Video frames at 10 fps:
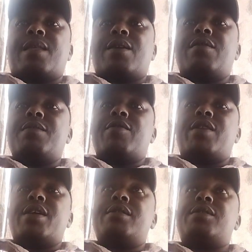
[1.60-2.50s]
Good
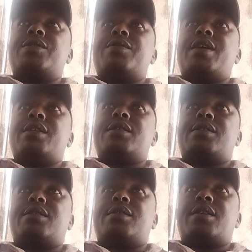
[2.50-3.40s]
morning,
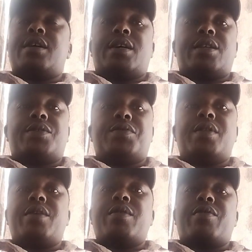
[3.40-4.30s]
students.
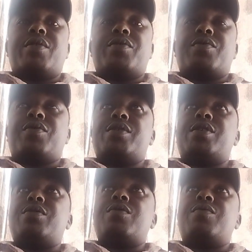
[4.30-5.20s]
Today we are going to
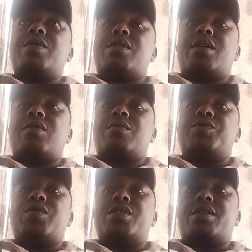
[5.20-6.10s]
continue with the
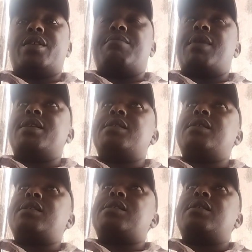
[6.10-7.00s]
obstetric
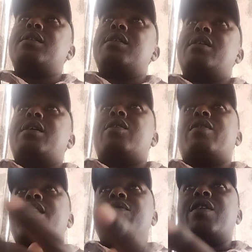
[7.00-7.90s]
emergencies.
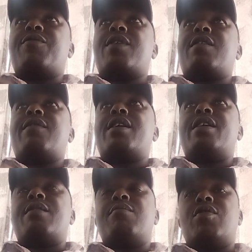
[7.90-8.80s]
Already we have covered
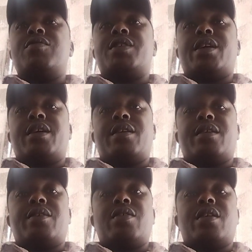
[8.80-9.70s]
about
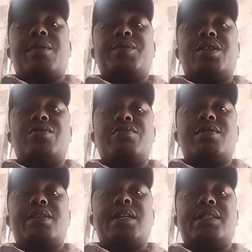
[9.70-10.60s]
ruptured
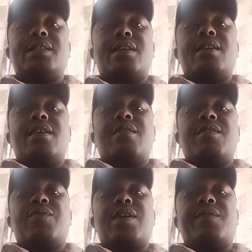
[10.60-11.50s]
uterus.
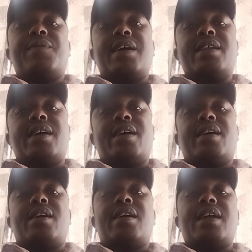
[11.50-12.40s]
We've covered
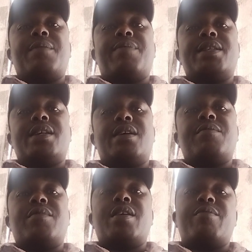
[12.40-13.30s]

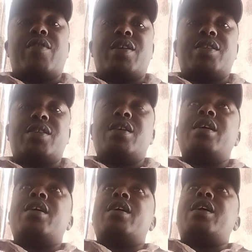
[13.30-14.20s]
antepartum hemorrhage.
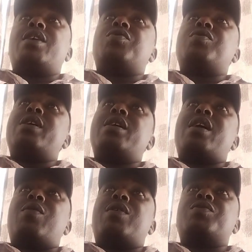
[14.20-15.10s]
And today
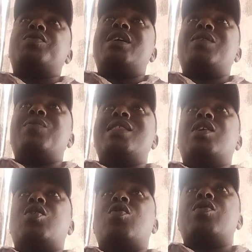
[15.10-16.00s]
I want to deal with
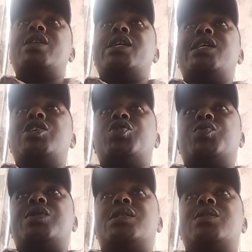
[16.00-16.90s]
cord issues